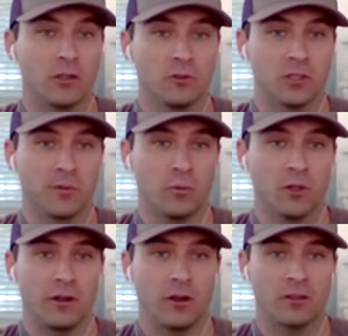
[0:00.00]
And we can do
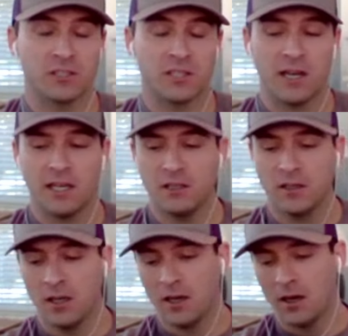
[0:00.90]
something with it on our
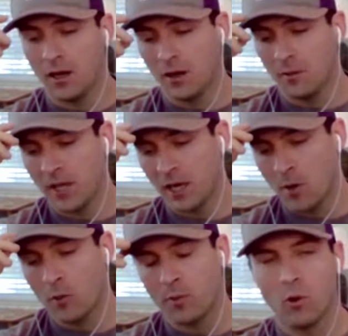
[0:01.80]
site.
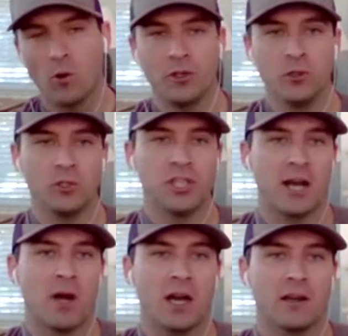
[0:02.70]
Um, and I'm hoping what we
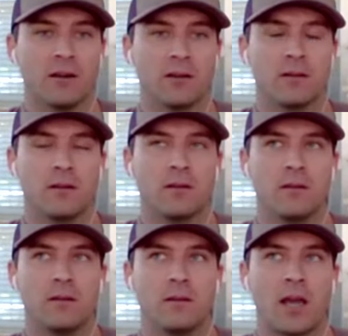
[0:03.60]
do with Jack Miner
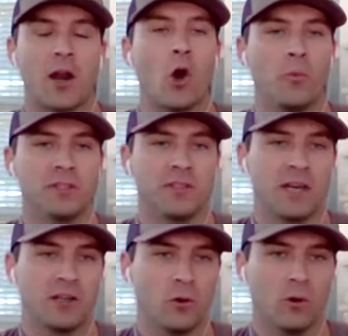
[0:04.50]
kind of
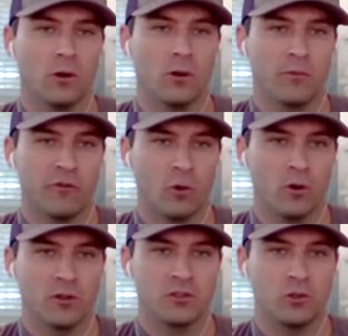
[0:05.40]
opens that door
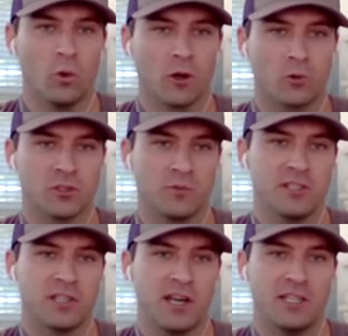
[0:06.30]
for us to work with
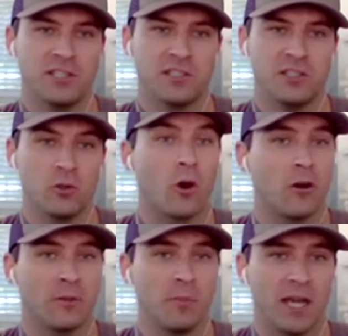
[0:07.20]
some of these state
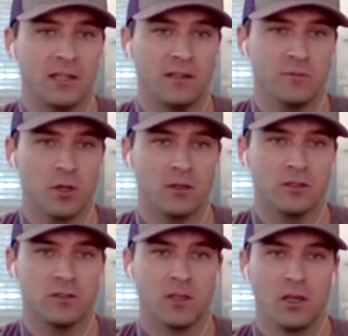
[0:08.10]
agencies who are already banning these
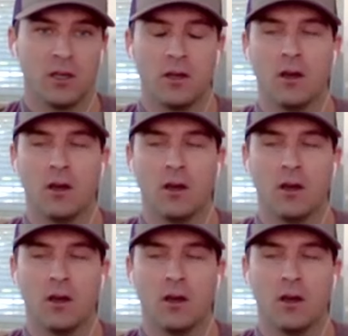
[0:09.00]
birds.